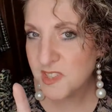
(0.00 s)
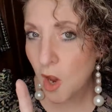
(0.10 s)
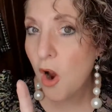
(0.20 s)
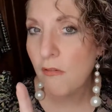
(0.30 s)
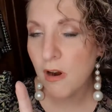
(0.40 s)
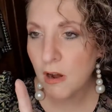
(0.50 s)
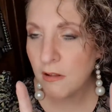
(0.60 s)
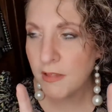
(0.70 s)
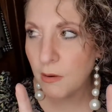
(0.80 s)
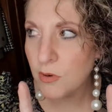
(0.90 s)

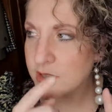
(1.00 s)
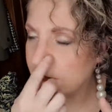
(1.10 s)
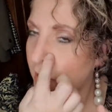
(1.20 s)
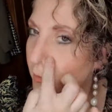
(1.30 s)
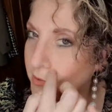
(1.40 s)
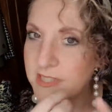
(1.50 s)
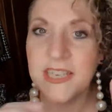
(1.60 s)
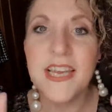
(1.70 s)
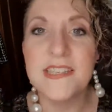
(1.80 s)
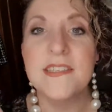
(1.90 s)
Zara. That was Zara,
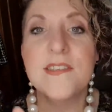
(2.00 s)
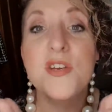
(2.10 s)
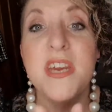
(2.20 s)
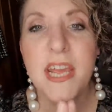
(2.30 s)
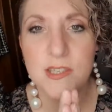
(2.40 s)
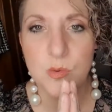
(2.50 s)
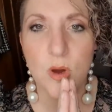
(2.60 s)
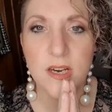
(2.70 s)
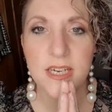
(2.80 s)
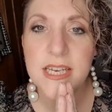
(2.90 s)
wasn't it? Yes. So your next
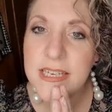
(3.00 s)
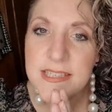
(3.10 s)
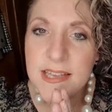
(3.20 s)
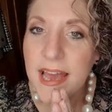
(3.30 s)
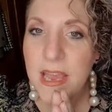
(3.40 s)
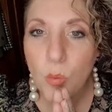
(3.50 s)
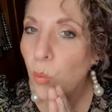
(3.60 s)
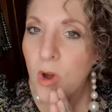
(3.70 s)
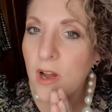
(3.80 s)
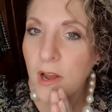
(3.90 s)
one is a
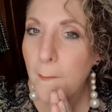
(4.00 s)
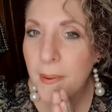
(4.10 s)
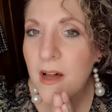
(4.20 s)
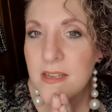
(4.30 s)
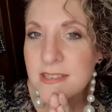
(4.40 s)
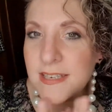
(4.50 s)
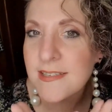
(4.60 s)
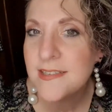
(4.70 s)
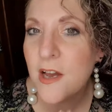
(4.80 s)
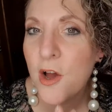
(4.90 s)
work party.
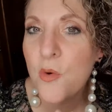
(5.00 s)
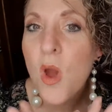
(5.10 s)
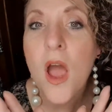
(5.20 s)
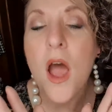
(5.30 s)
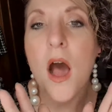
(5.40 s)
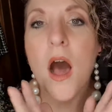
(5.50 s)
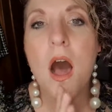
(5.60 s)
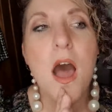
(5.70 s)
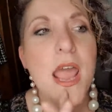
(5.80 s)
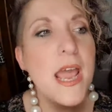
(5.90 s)
So
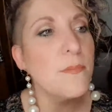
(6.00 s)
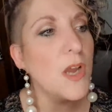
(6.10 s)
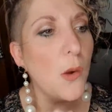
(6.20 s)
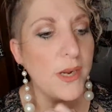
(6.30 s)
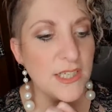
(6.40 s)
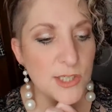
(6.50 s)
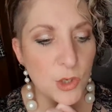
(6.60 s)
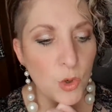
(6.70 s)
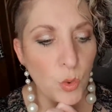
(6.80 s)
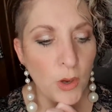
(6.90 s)
I am going
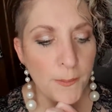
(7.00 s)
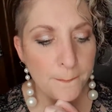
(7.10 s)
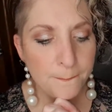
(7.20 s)
to,